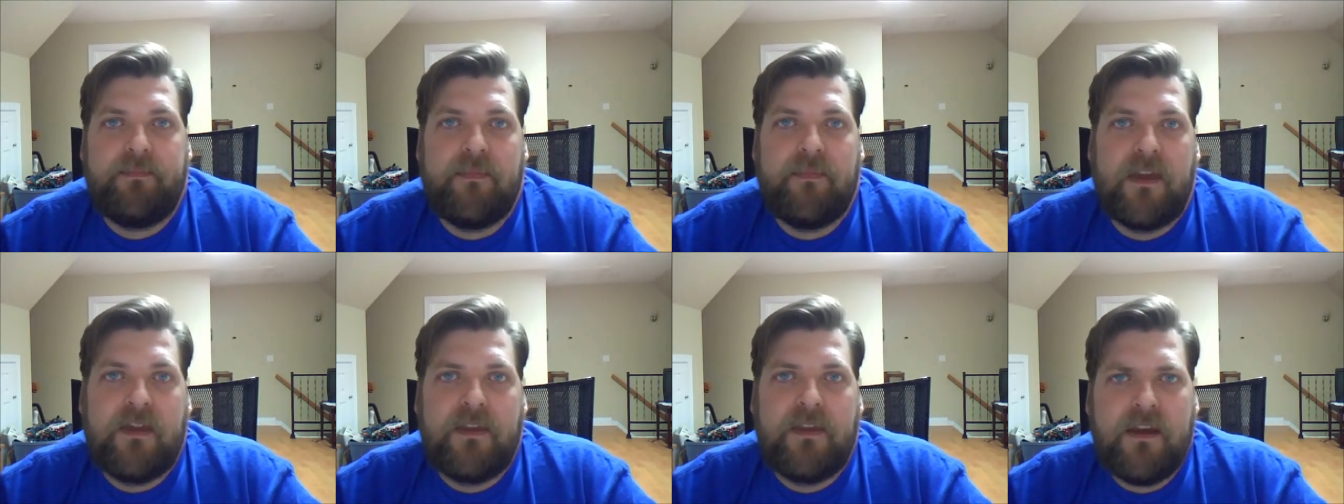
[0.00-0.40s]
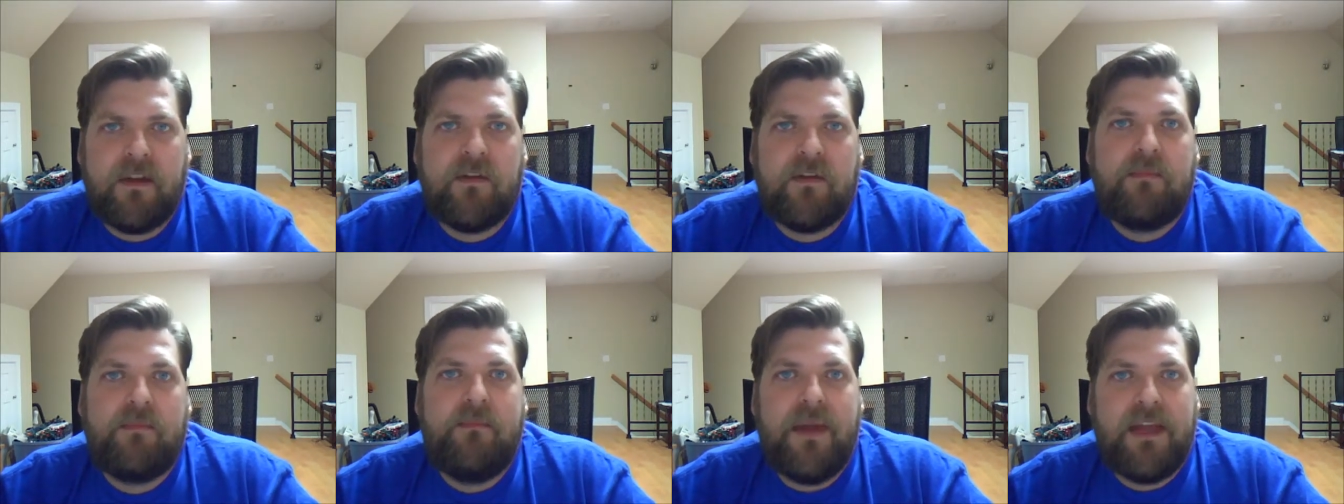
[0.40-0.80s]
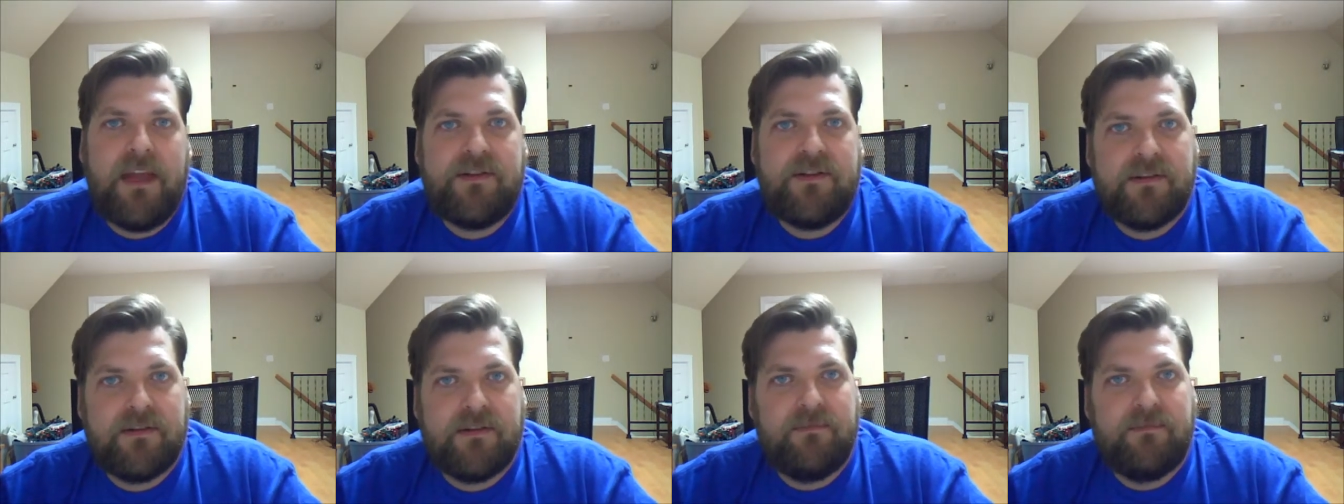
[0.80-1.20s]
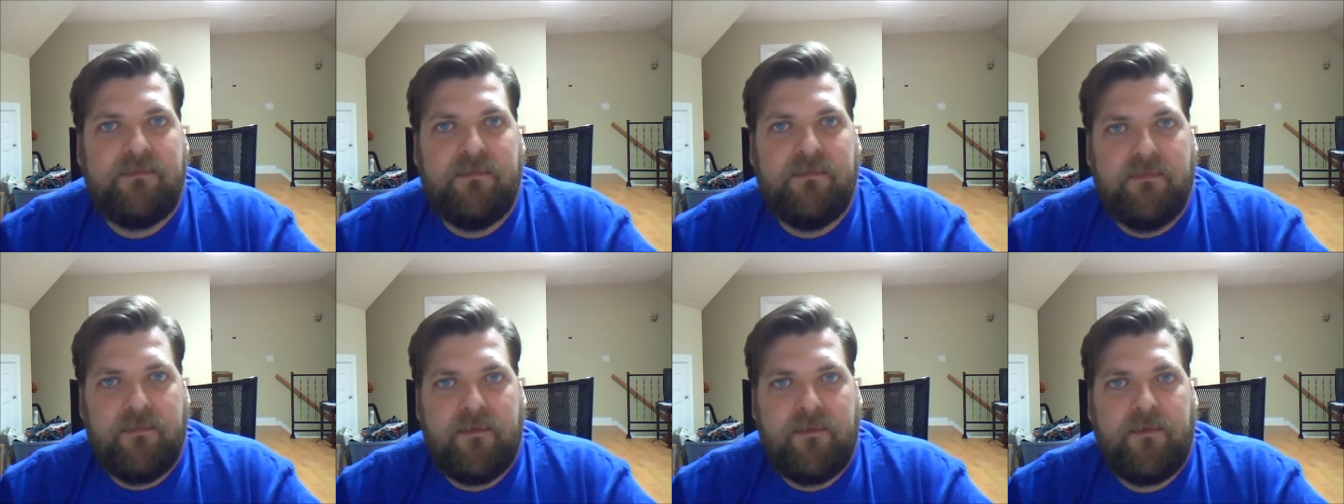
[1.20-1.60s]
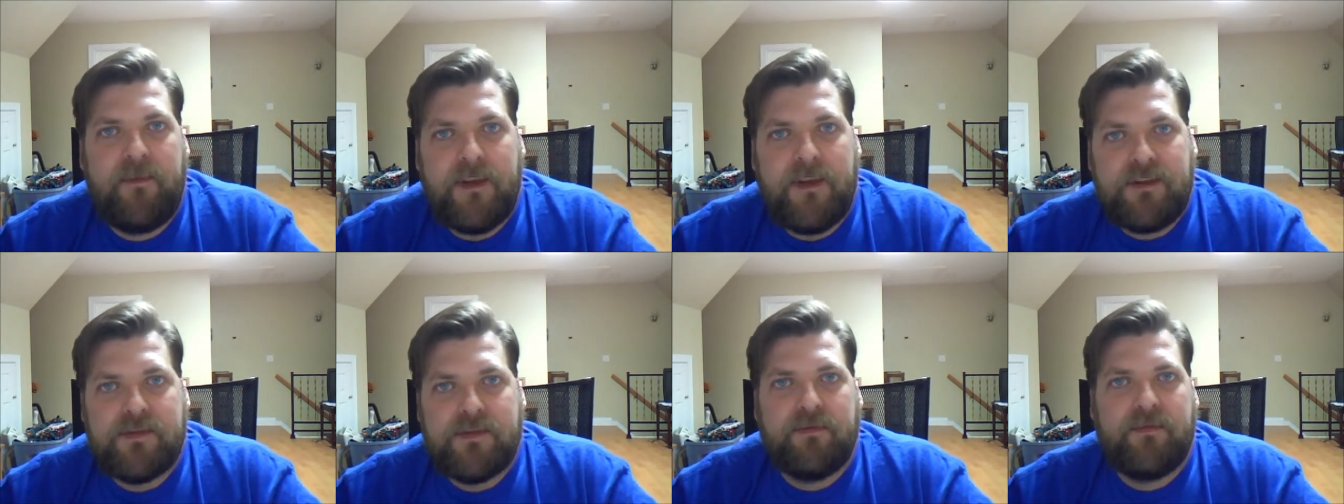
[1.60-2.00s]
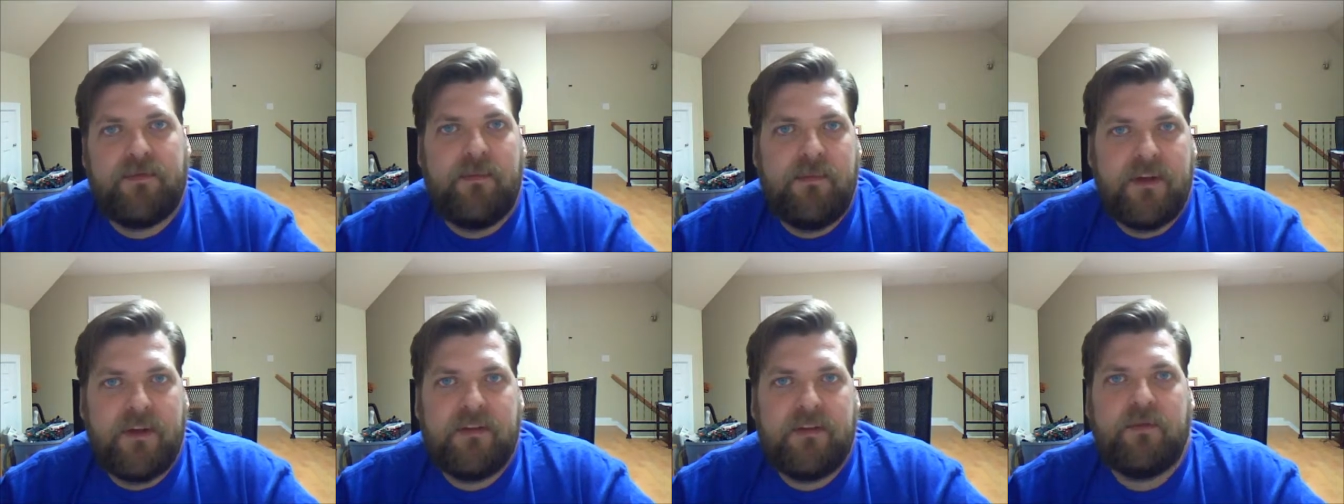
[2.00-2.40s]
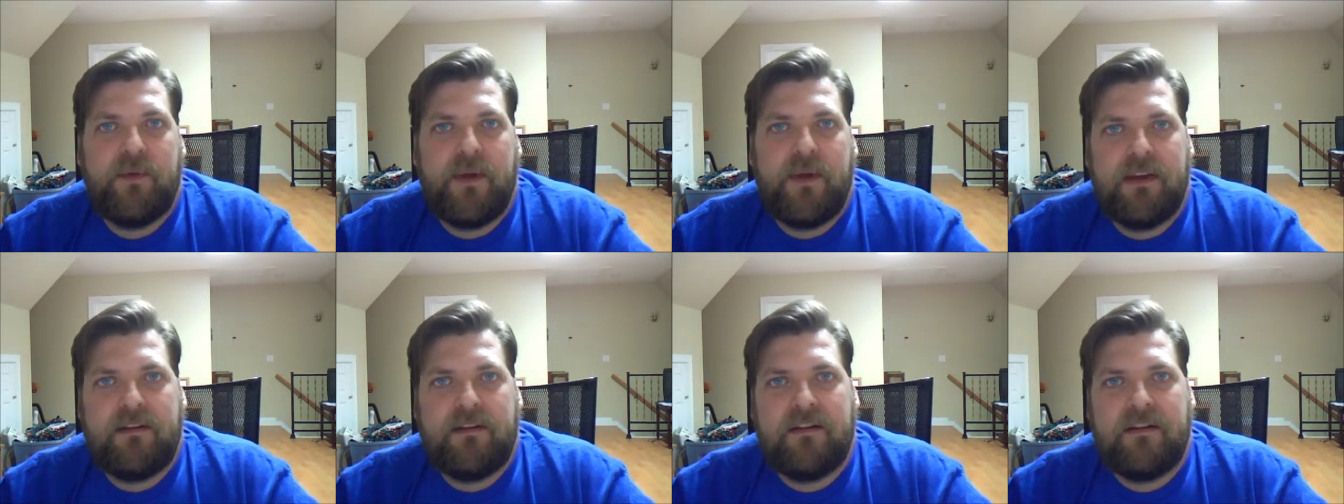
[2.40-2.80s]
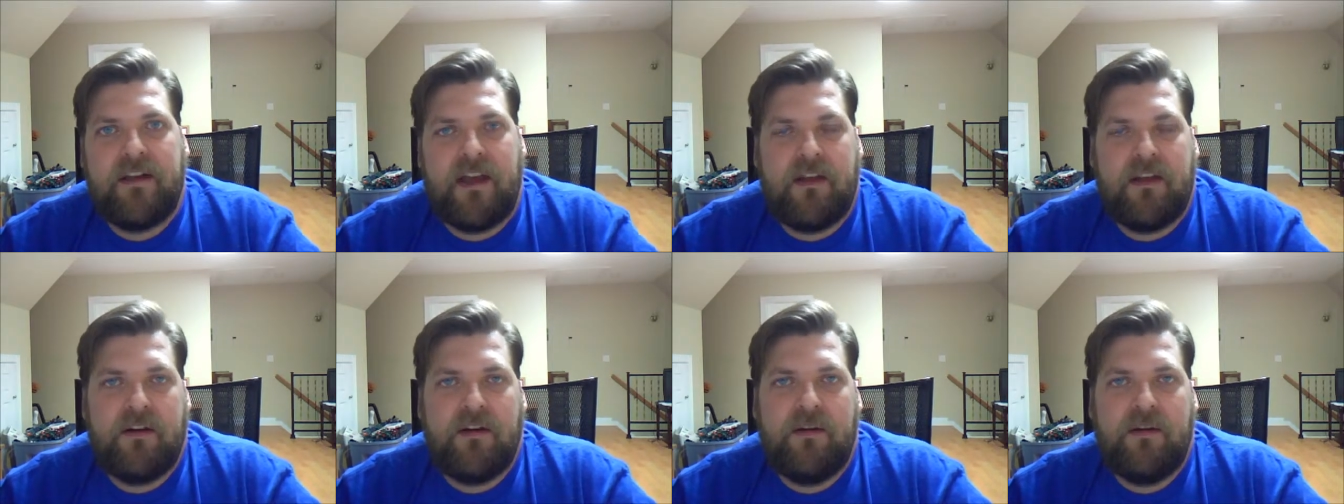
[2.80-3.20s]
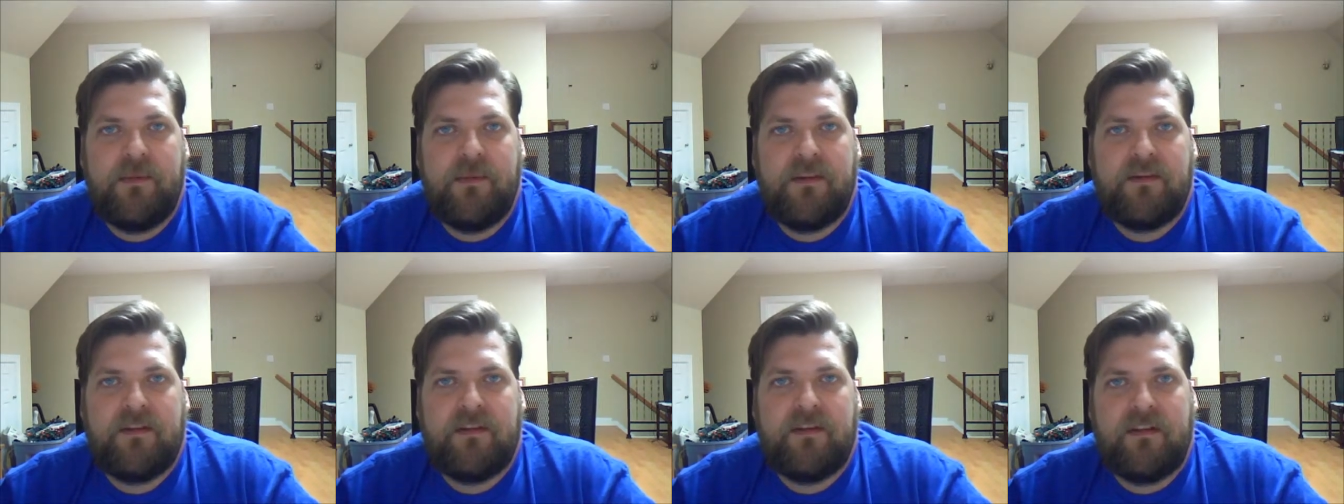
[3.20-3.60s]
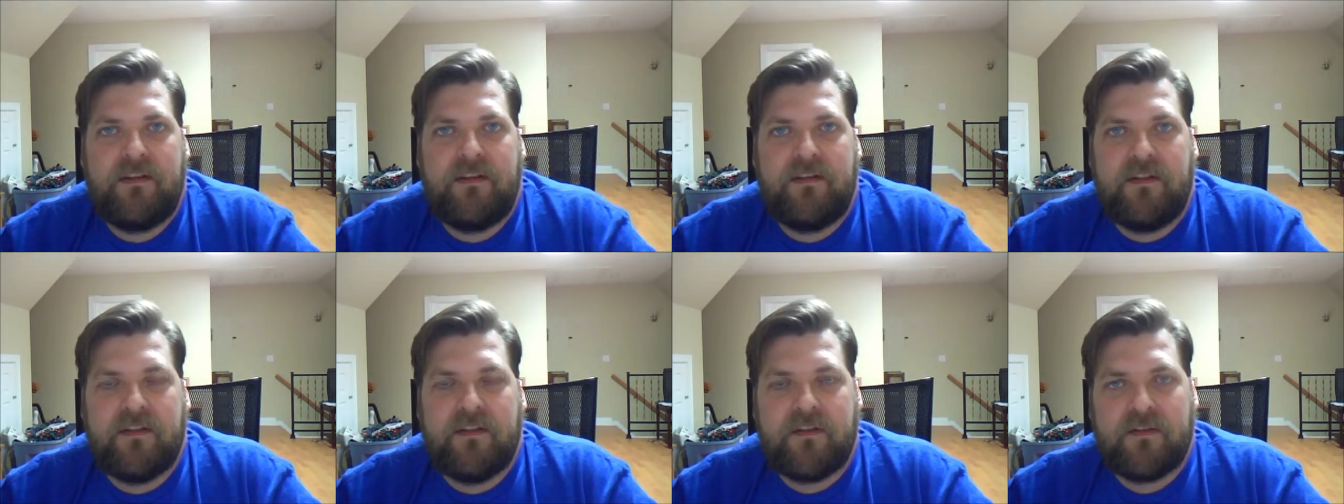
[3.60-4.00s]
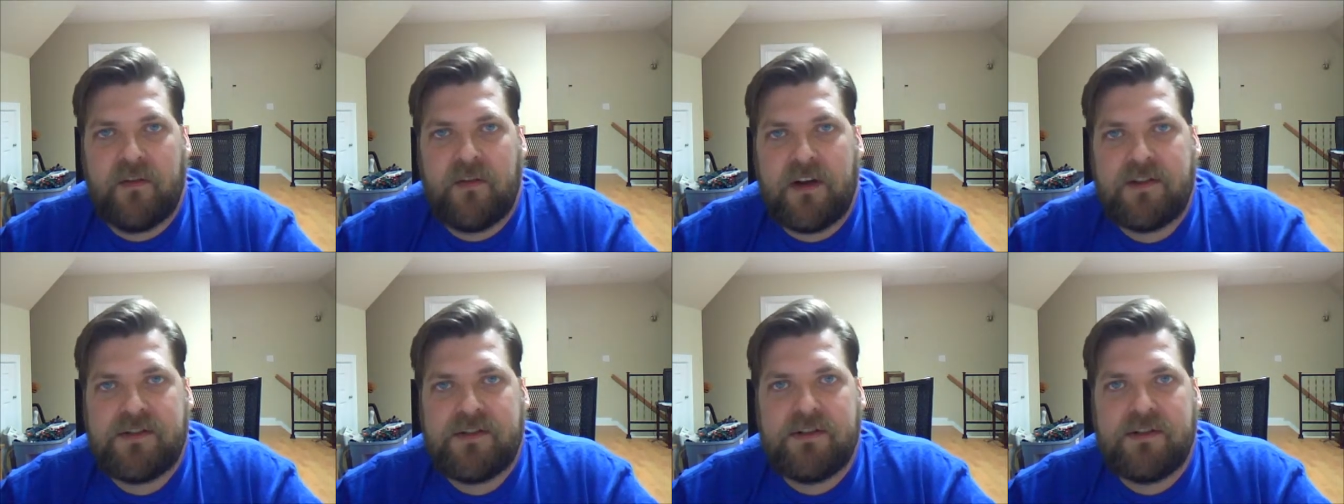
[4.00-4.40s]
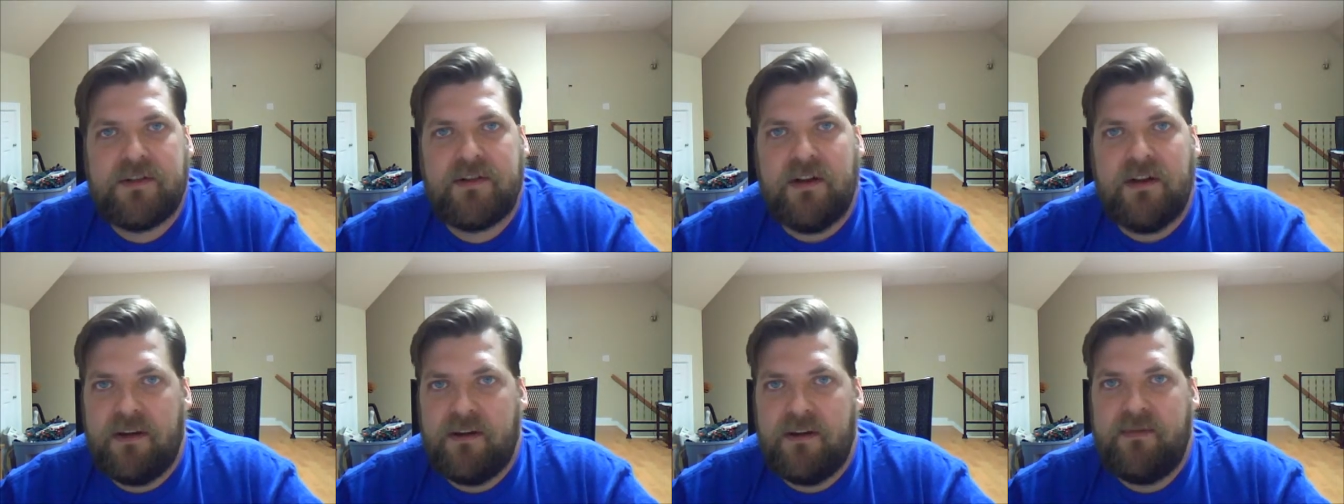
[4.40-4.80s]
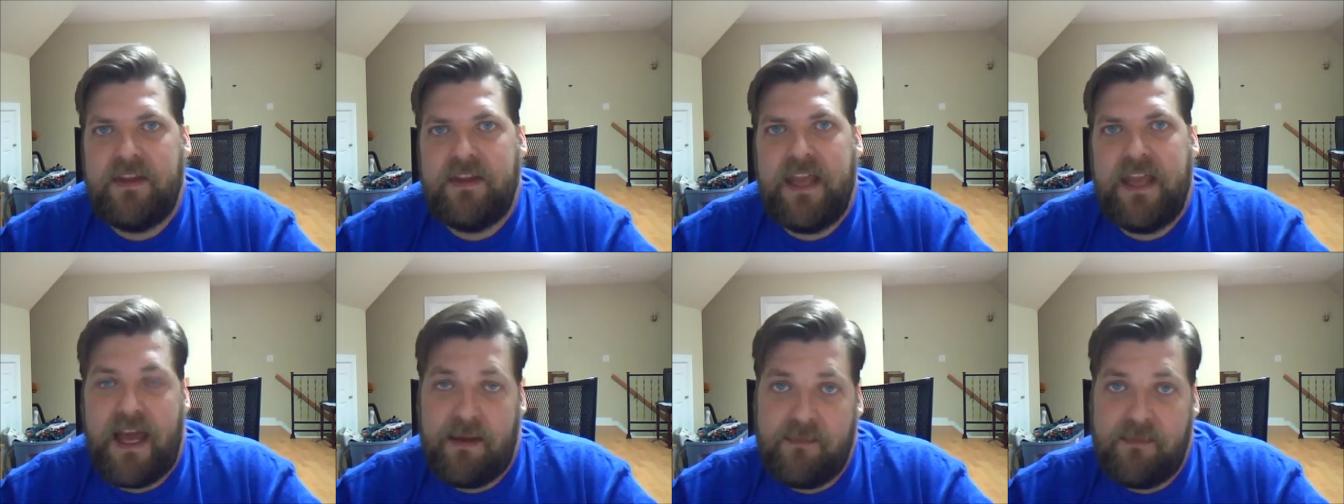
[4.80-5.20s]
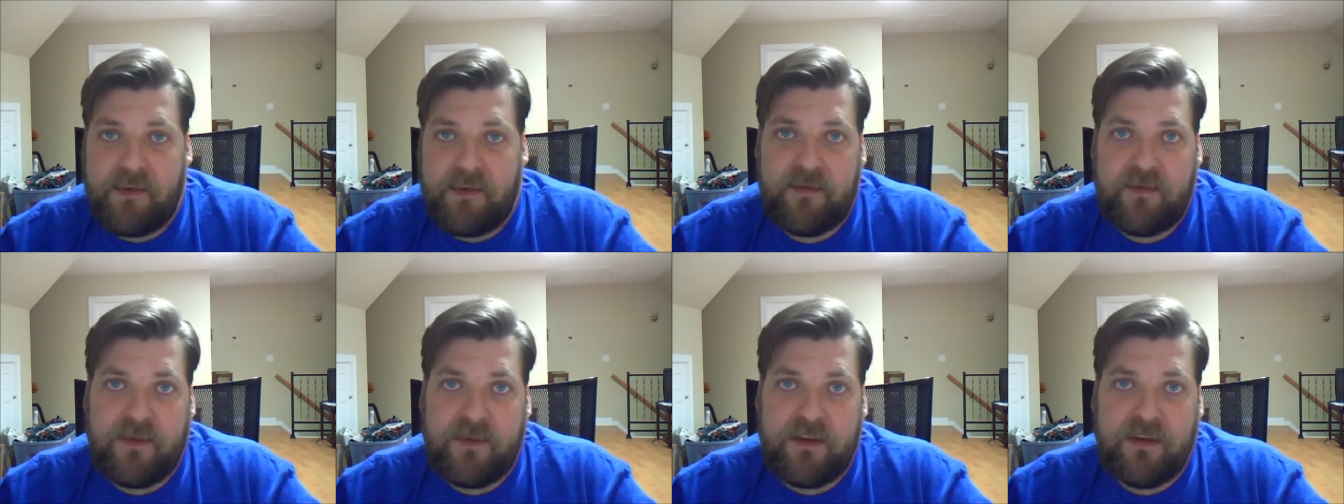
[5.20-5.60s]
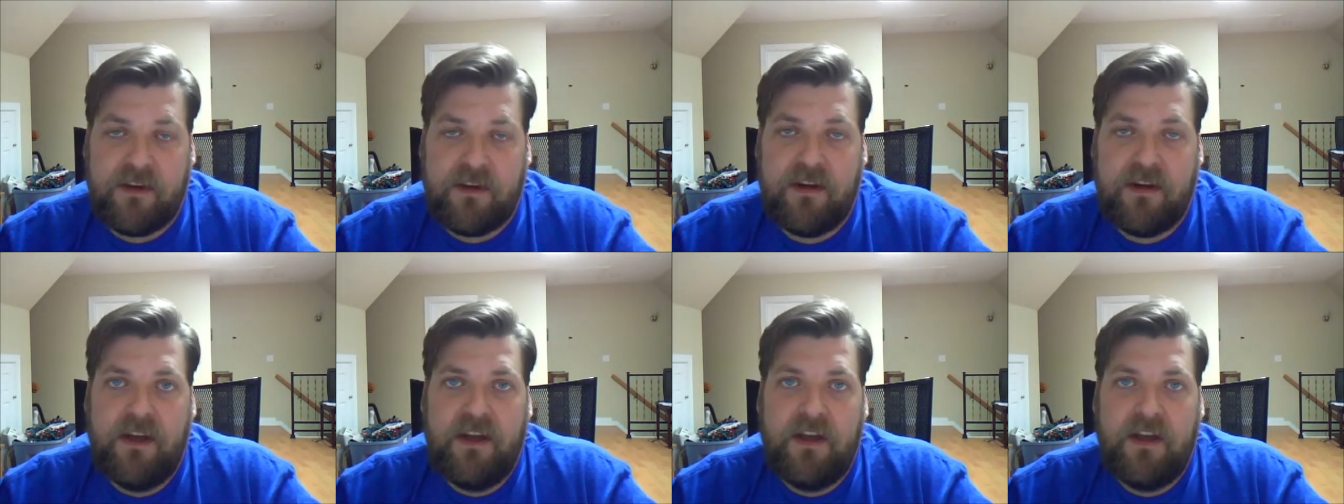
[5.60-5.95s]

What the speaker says: The other major feature from this week to take home is the structure of the atmosphere.